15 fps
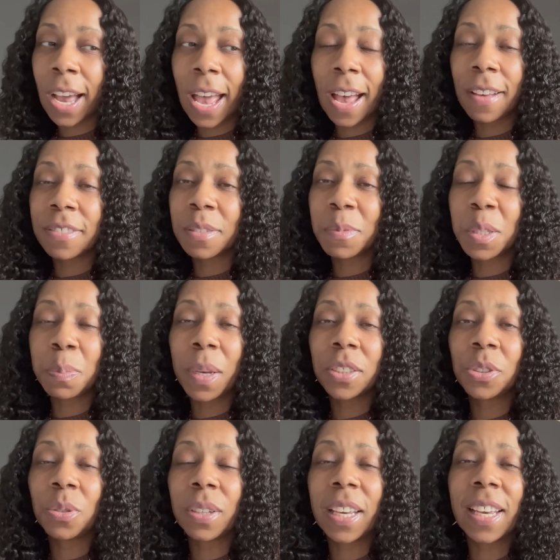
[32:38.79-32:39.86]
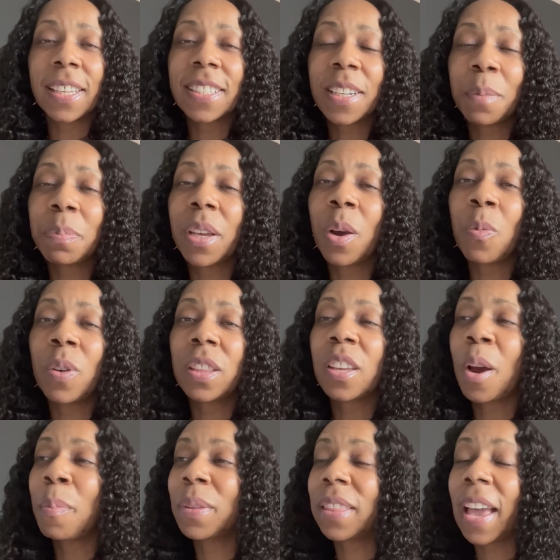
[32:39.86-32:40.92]
have some special guests up there with
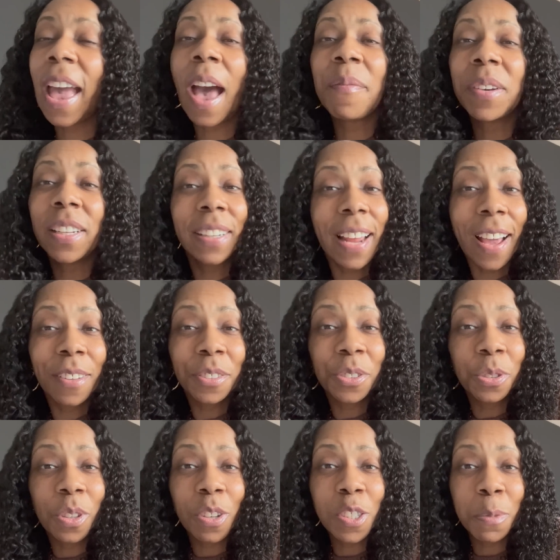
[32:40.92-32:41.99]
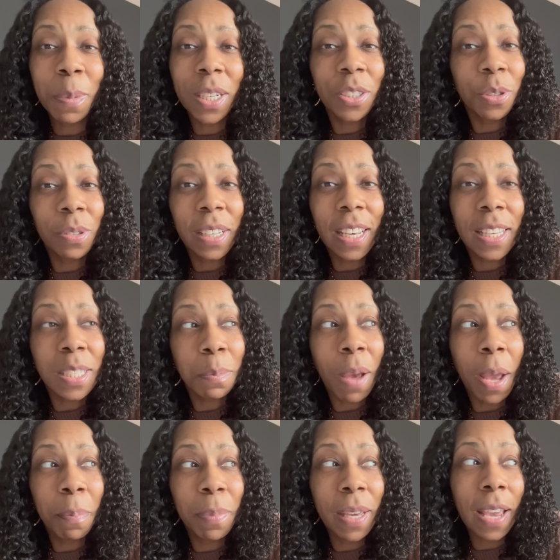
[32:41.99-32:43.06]
her, but they haven't announced who those special guests
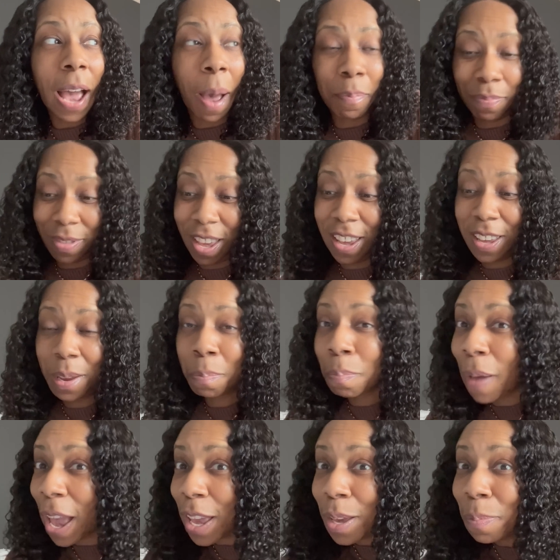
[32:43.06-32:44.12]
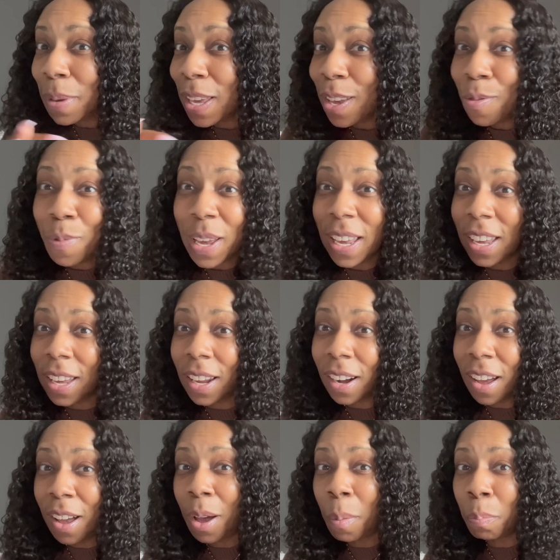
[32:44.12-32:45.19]
might be. I'm thinking maybe we can get
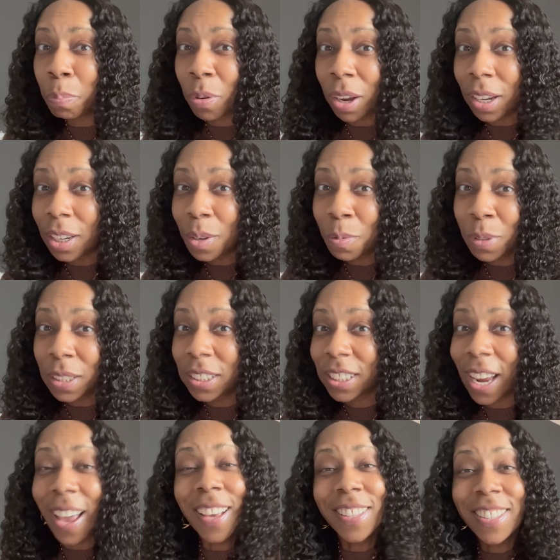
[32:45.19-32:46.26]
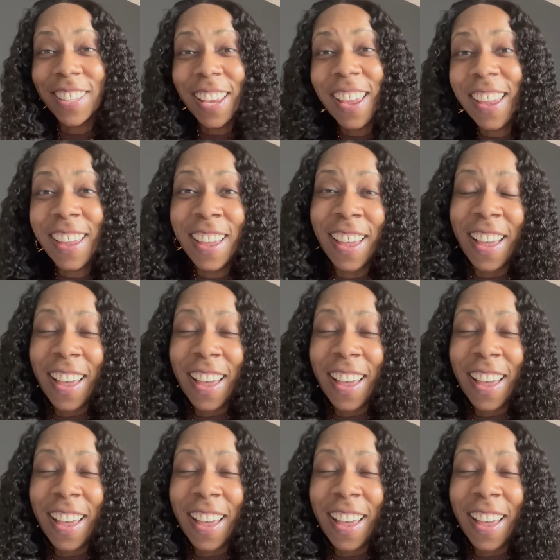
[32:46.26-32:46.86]
an umbrella with Jay Z